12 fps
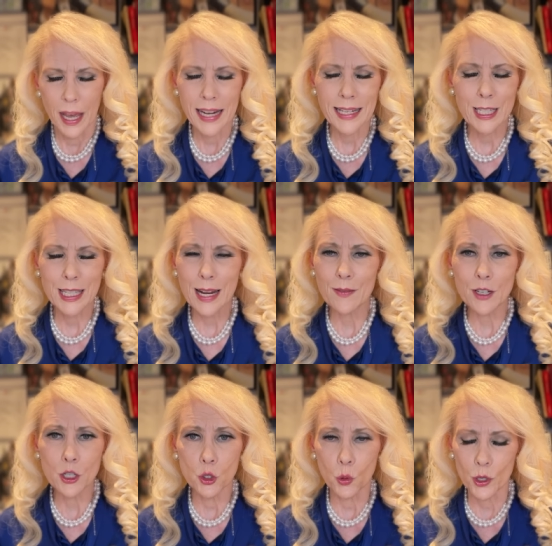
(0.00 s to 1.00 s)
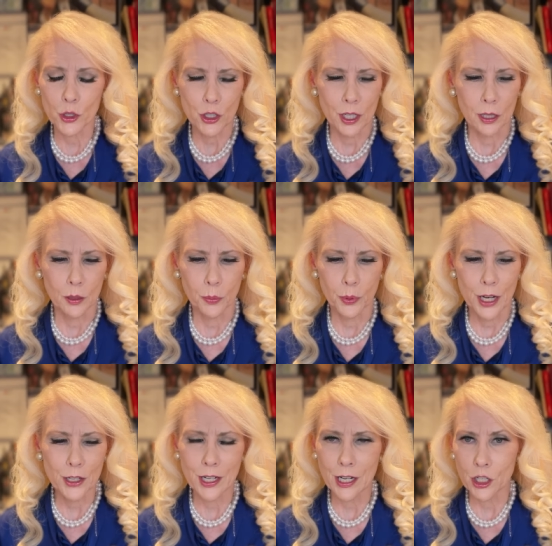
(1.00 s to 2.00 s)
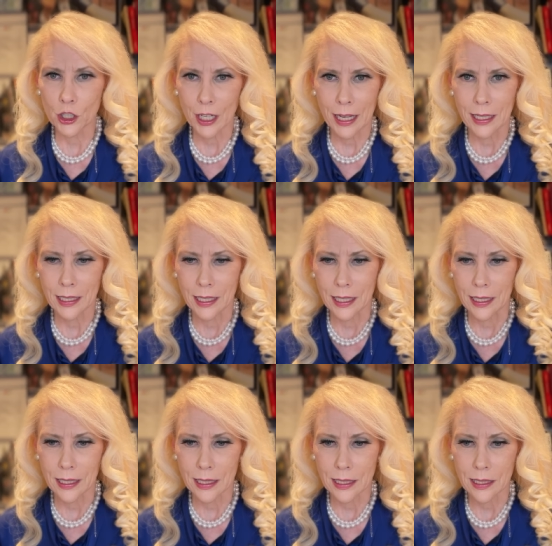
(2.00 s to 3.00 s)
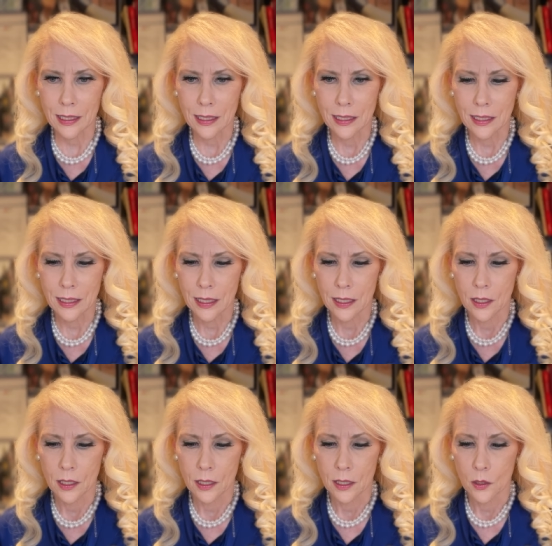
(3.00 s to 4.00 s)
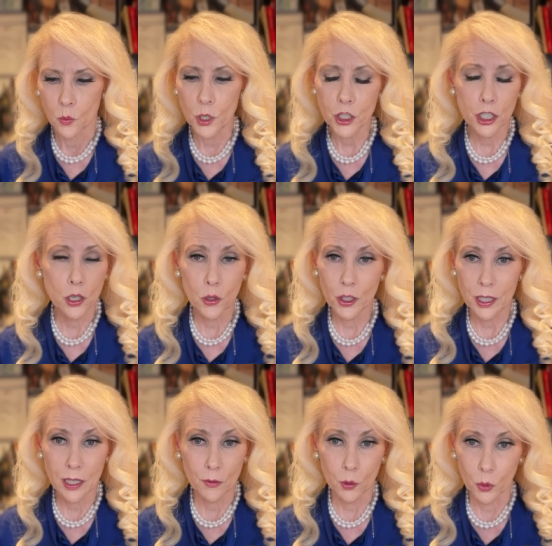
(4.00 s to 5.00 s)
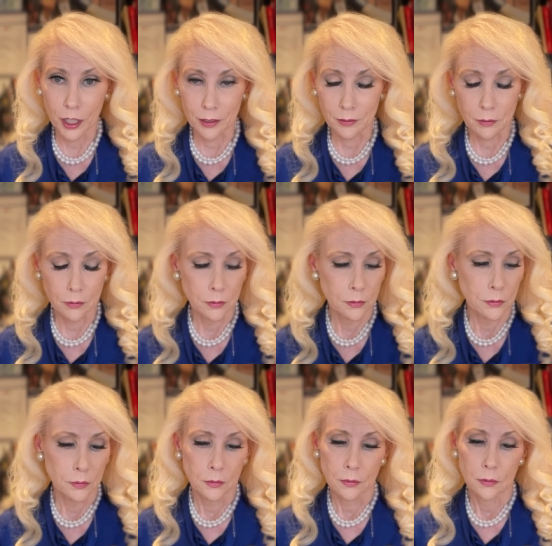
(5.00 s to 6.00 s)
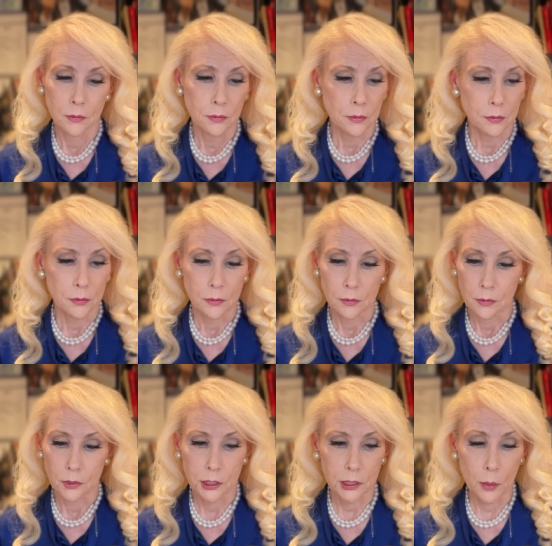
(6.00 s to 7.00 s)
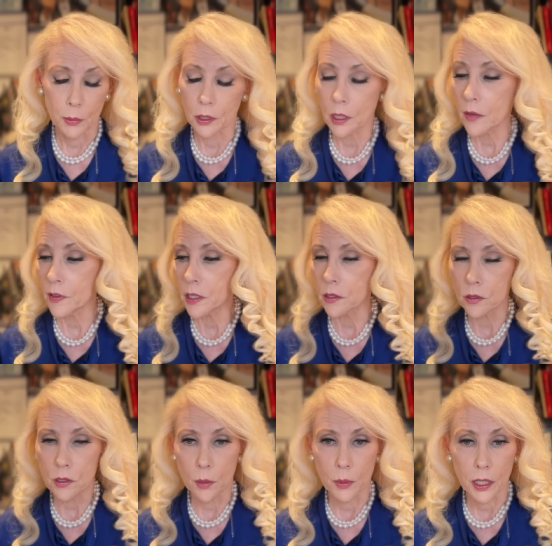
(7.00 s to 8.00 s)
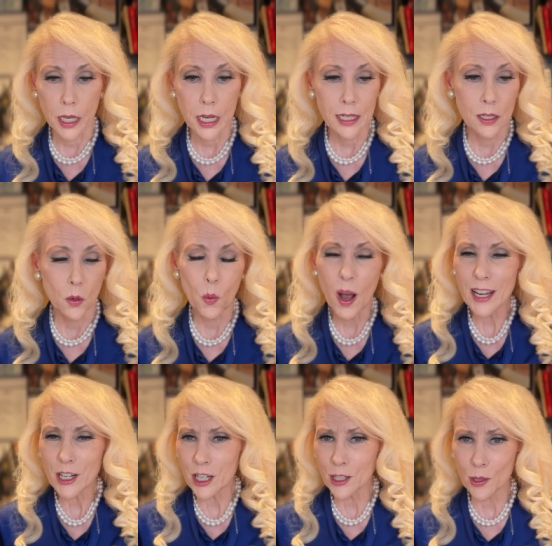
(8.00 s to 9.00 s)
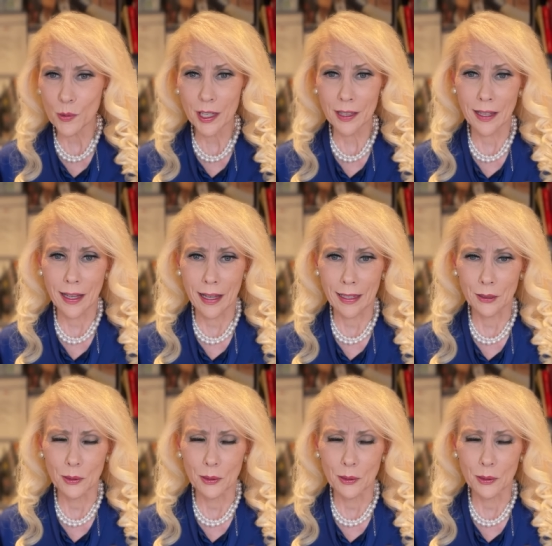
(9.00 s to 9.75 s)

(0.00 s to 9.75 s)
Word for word: And instead of endorsing presidential candidates, which you know you can never win, some will love it, some will hate it. Why is she doing that?